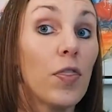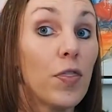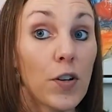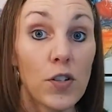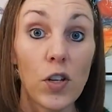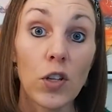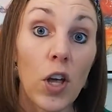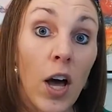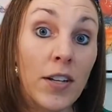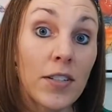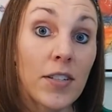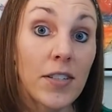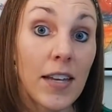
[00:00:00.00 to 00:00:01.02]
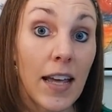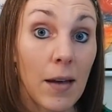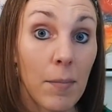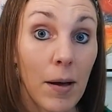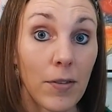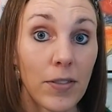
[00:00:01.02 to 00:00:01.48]
there's a lot to say
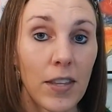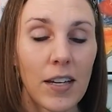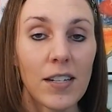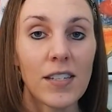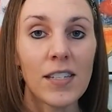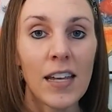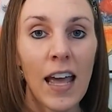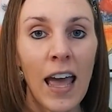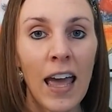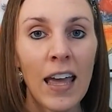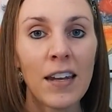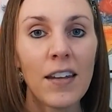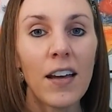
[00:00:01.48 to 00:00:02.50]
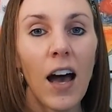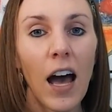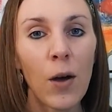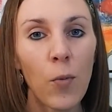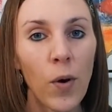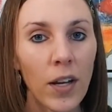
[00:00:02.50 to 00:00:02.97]
about this, and
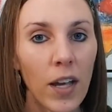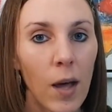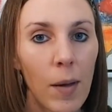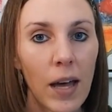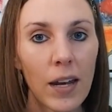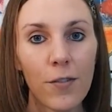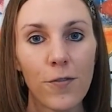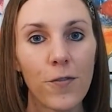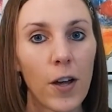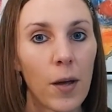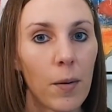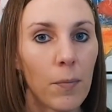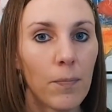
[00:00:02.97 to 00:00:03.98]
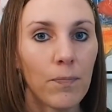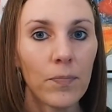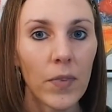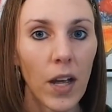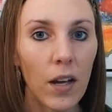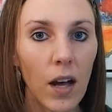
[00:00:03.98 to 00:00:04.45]
I want to come at it from
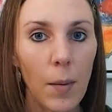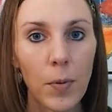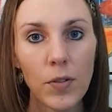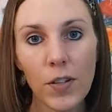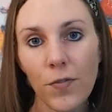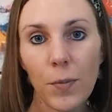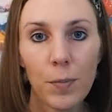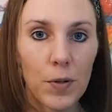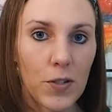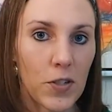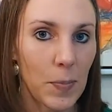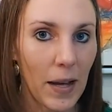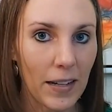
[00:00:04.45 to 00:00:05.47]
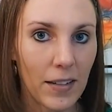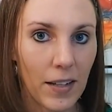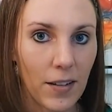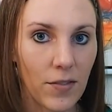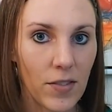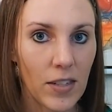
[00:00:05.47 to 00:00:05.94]
a couple different
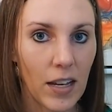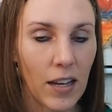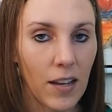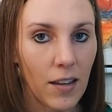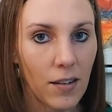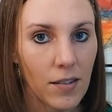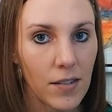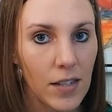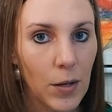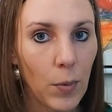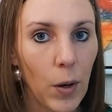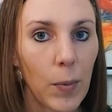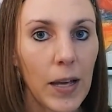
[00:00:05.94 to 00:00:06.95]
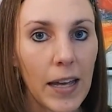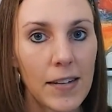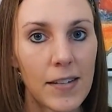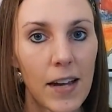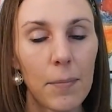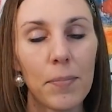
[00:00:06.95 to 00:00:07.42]
perspectives and see where we
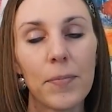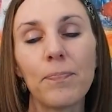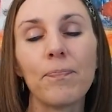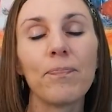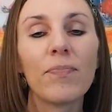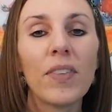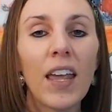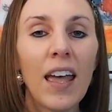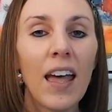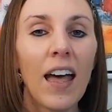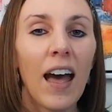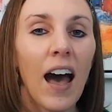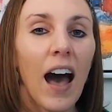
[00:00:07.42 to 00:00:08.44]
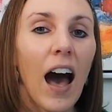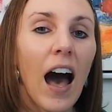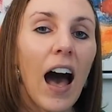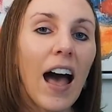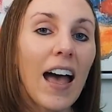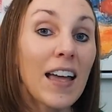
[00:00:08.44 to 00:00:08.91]
end up.
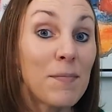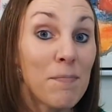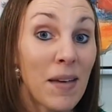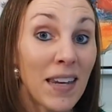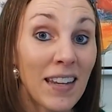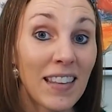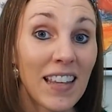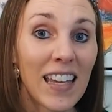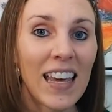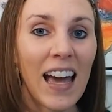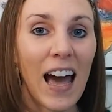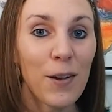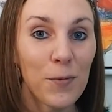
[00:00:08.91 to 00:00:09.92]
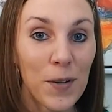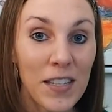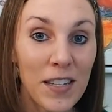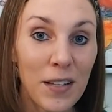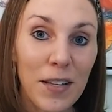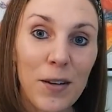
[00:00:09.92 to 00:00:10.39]
Admittedly, I
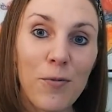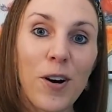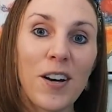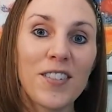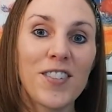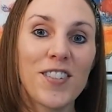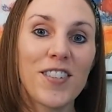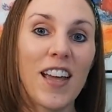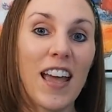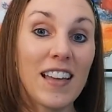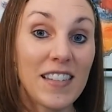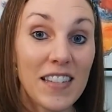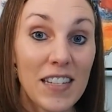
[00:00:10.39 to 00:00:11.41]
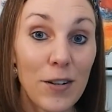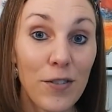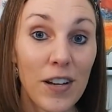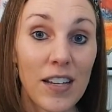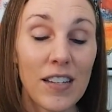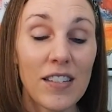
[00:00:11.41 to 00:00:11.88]
recently watched a
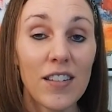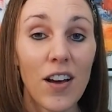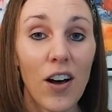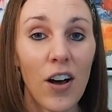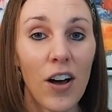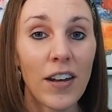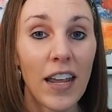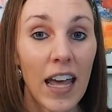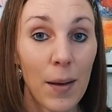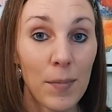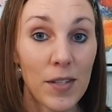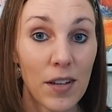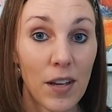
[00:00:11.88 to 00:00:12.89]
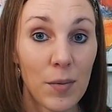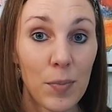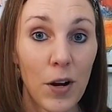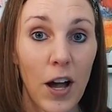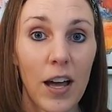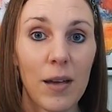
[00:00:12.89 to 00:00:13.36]
series on Amazon
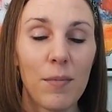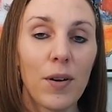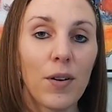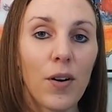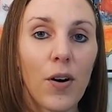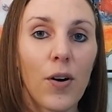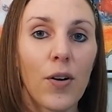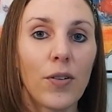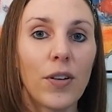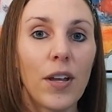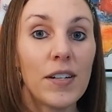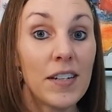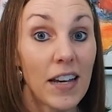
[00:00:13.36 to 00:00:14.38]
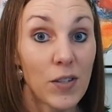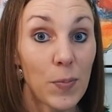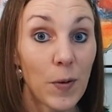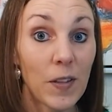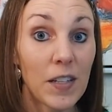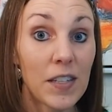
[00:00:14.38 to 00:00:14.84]
Prime called
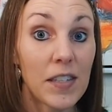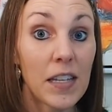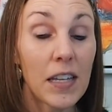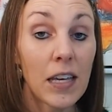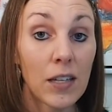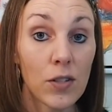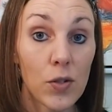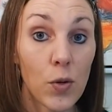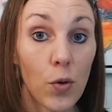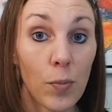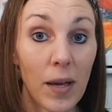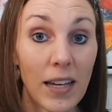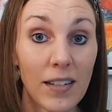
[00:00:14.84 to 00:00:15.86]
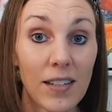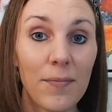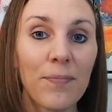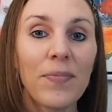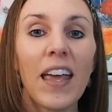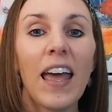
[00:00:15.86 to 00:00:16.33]
Desperately Seeking Soulmate.
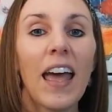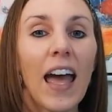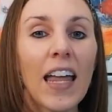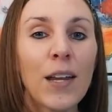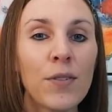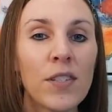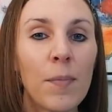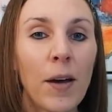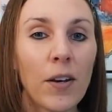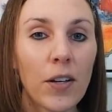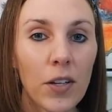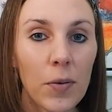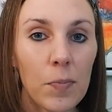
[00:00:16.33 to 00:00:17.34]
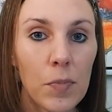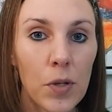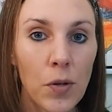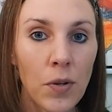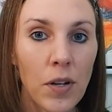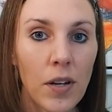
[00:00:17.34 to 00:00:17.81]
And it was about a
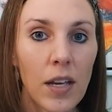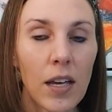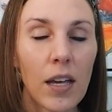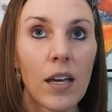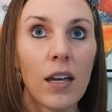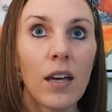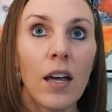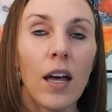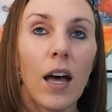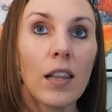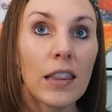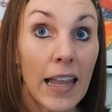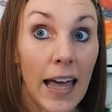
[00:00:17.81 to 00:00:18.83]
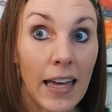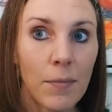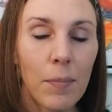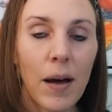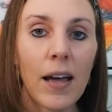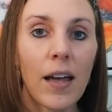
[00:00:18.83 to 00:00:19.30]
community
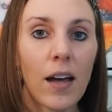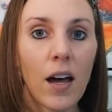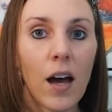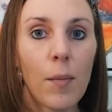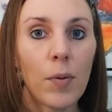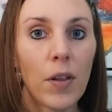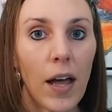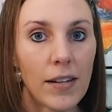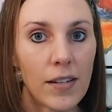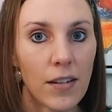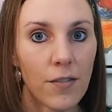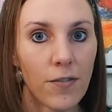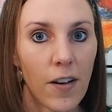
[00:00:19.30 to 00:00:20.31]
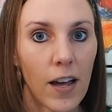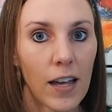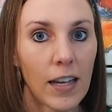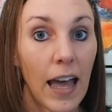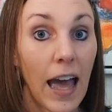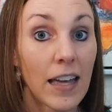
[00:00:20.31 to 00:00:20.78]
led by a couple
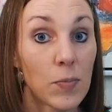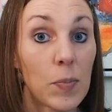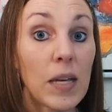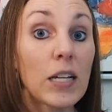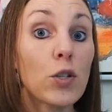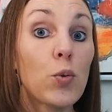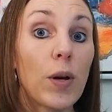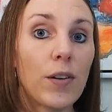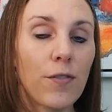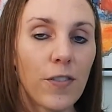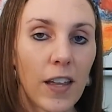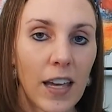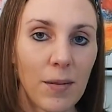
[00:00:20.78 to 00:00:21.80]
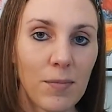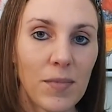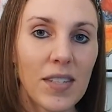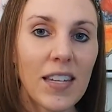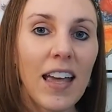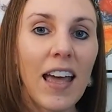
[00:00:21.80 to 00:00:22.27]
identifying as being twin
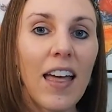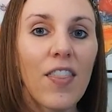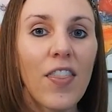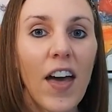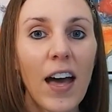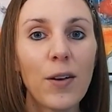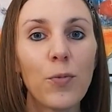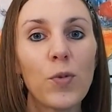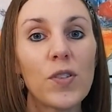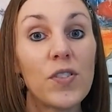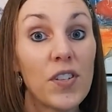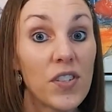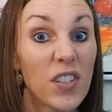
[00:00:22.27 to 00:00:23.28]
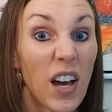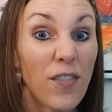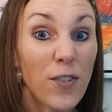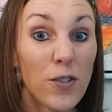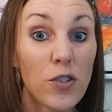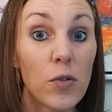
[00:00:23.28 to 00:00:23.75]
flames that was
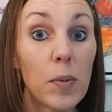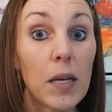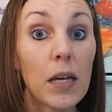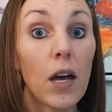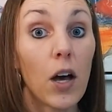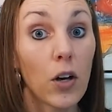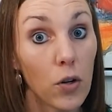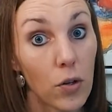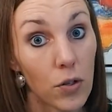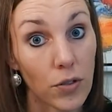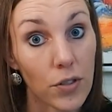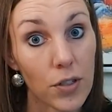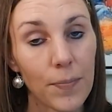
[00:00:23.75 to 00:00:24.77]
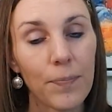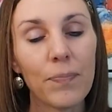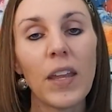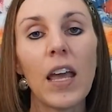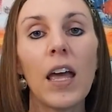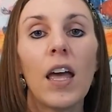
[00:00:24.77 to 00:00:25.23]
discovered to be a cult.
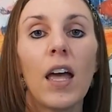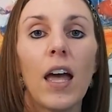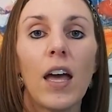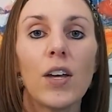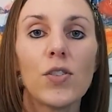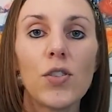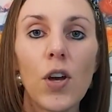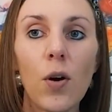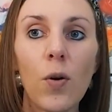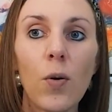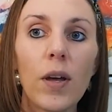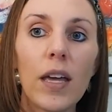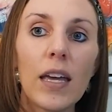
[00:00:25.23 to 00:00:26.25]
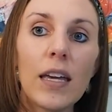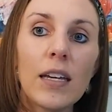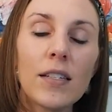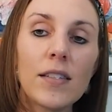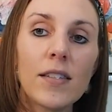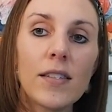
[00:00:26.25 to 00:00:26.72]
So
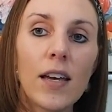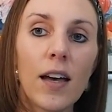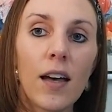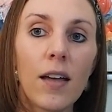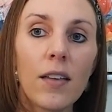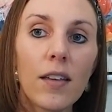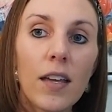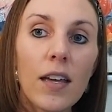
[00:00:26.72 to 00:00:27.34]
it's, uh,